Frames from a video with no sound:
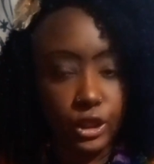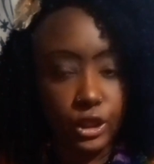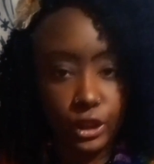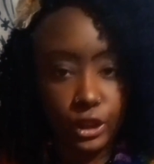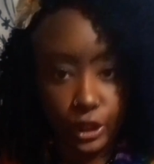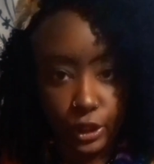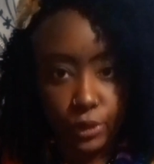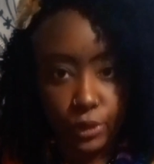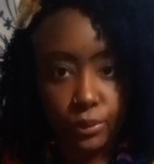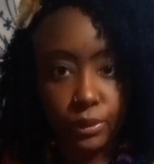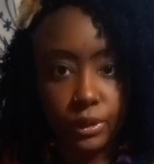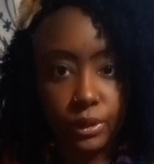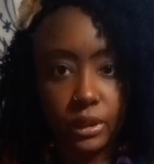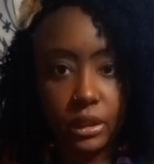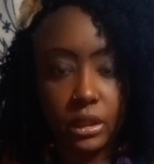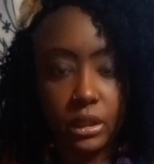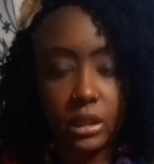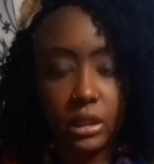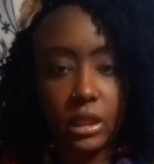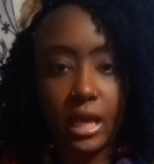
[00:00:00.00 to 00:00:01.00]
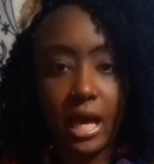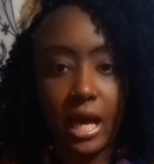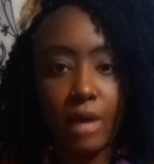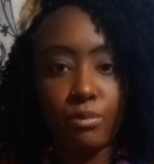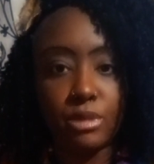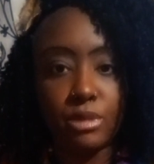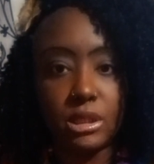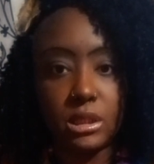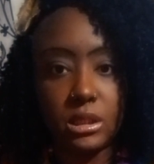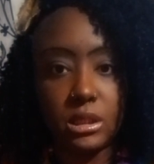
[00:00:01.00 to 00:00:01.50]
Literally, I
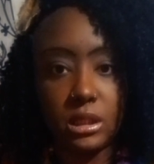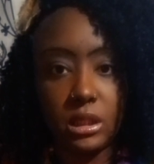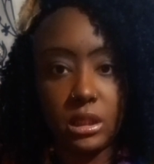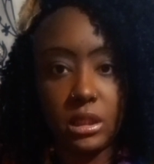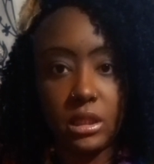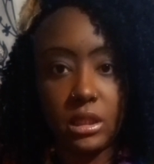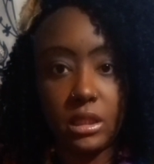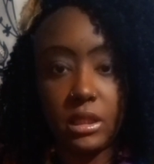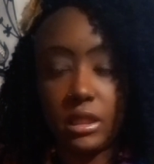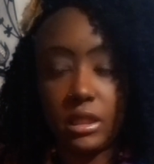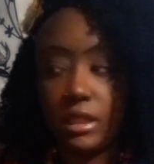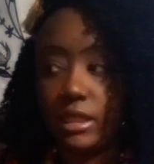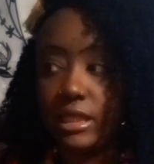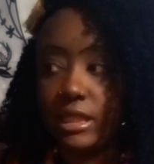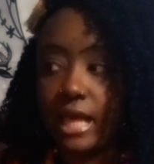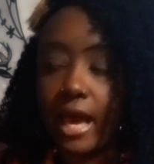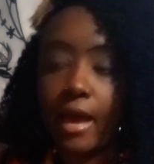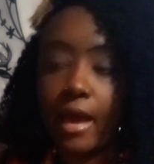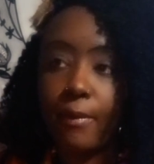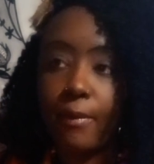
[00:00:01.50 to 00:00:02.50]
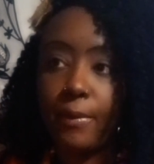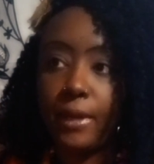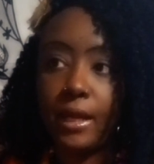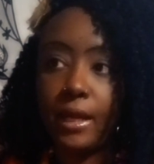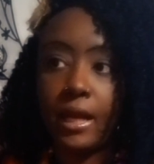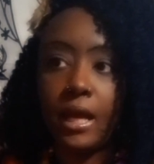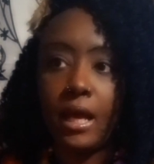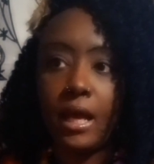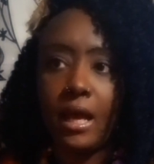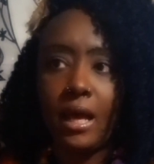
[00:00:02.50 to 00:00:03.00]
was seeing things
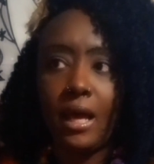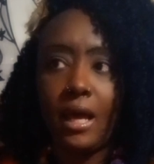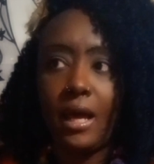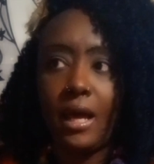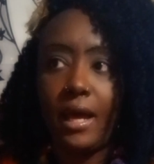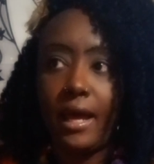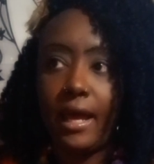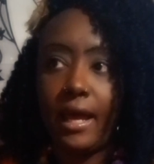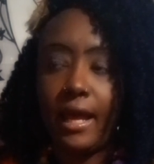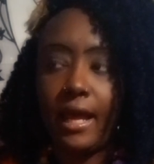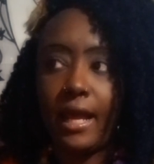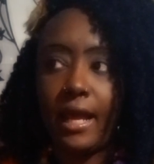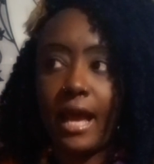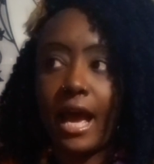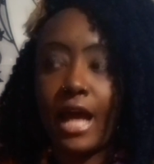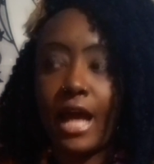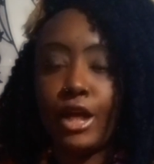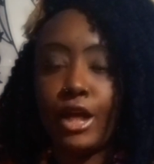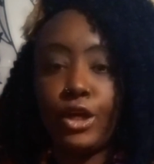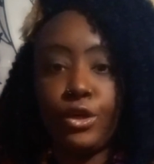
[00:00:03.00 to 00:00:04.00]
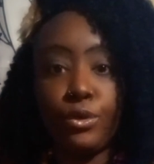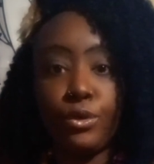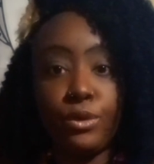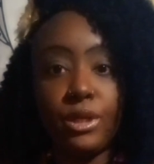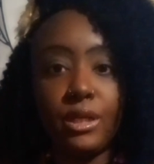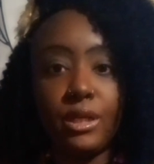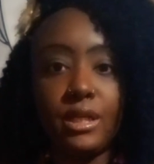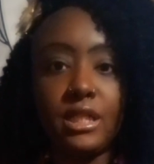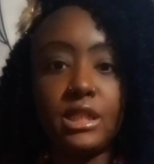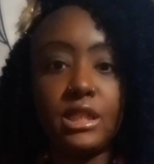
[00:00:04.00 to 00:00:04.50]
happen, and I knew
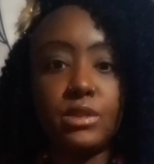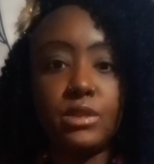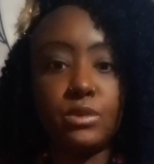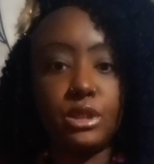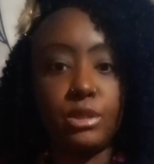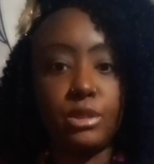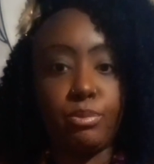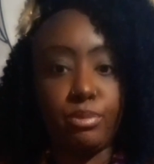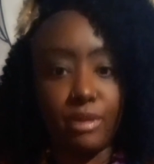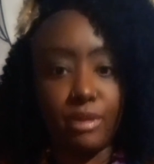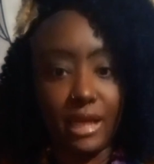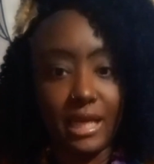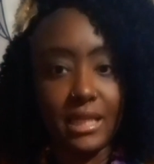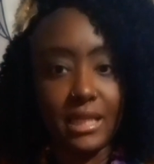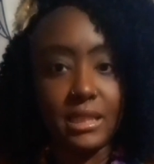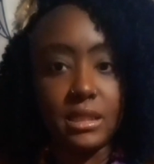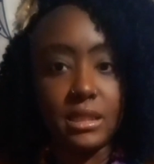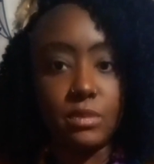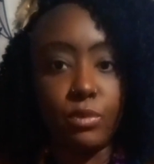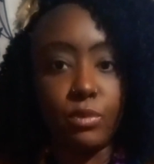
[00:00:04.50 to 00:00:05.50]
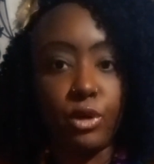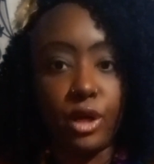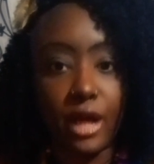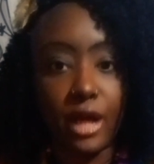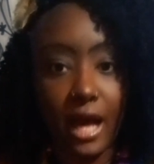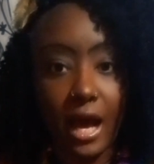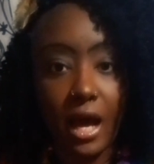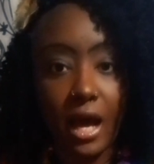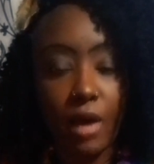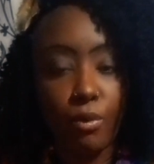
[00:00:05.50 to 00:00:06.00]
that this was the place where
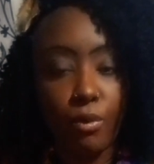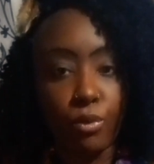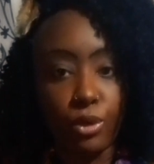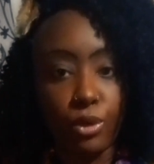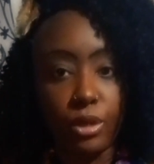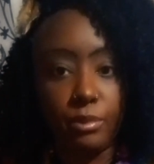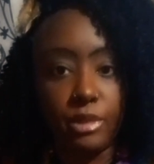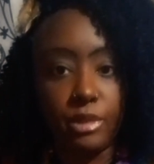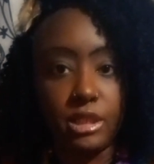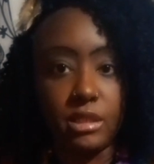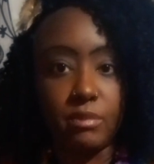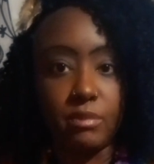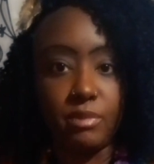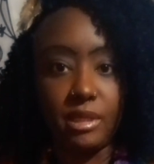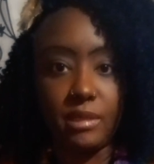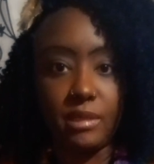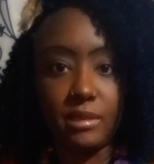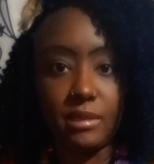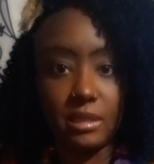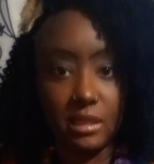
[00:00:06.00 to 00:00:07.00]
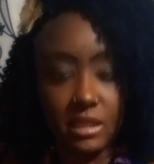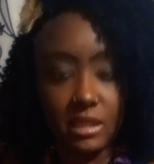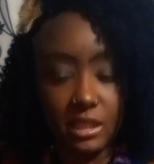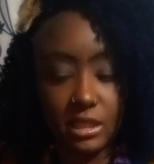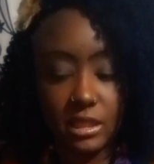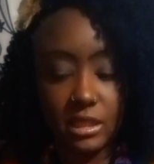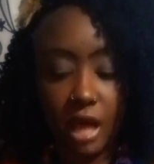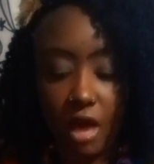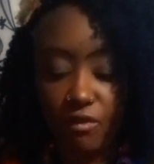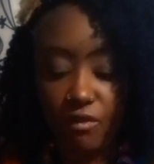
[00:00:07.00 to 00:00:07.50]
God wanted me to be. So
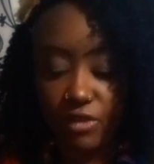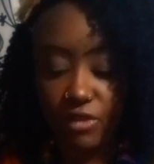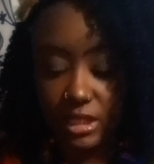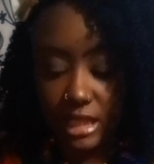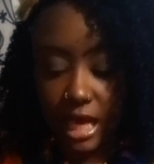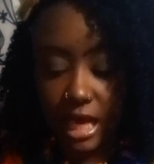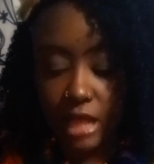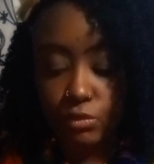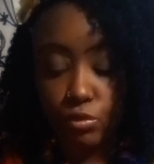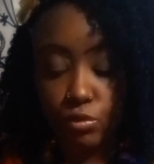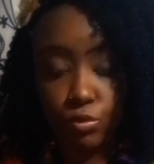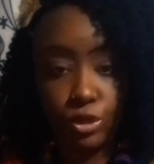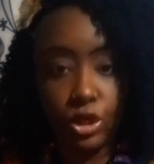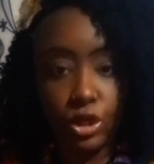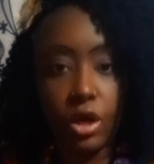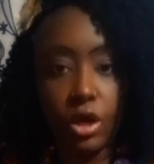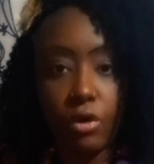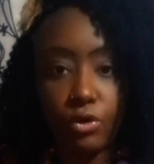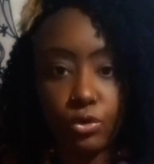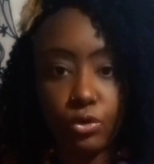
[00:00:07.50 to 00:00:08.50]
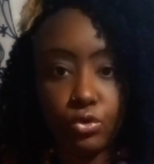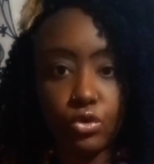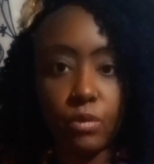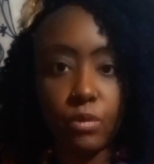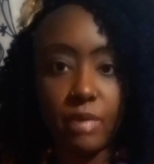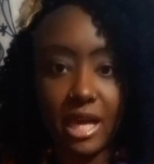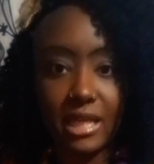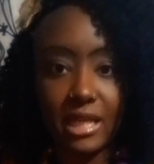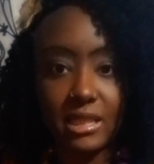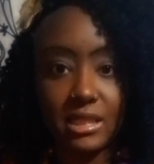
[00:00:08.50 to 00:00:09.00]
there's oftentimes when we go through
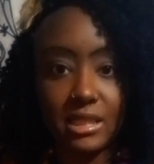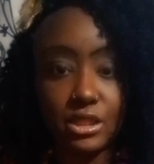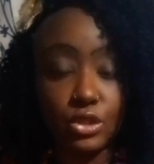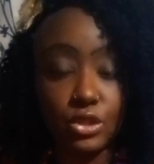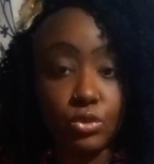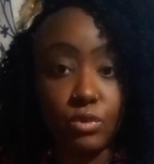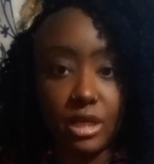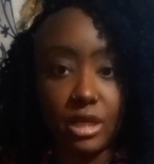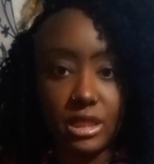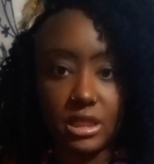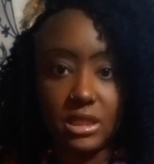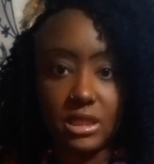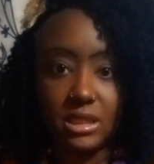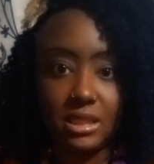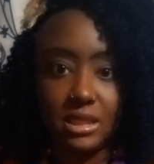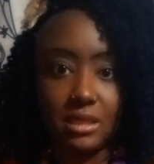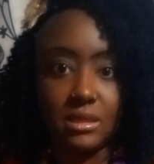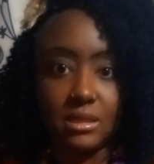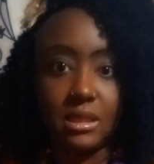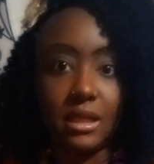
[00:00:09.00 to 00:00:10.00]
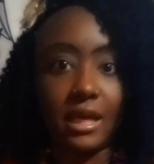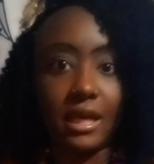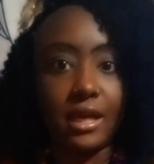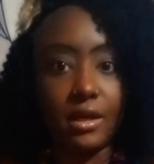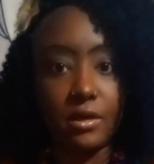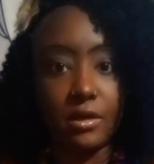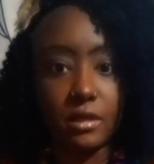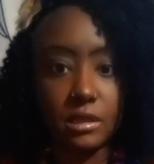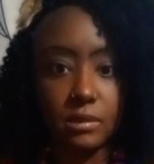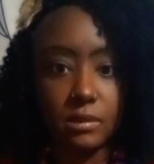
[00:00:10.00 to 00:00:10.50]
traumatic situations, there's
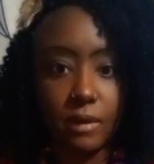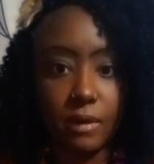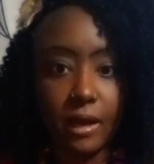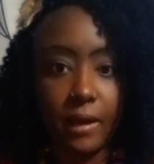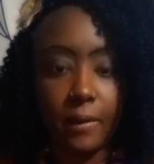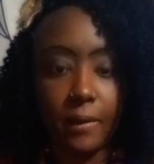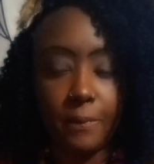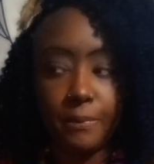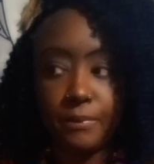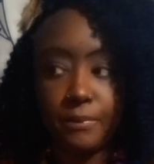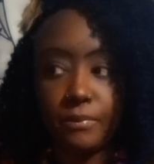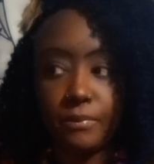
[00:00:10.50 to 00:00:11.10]
layers, right?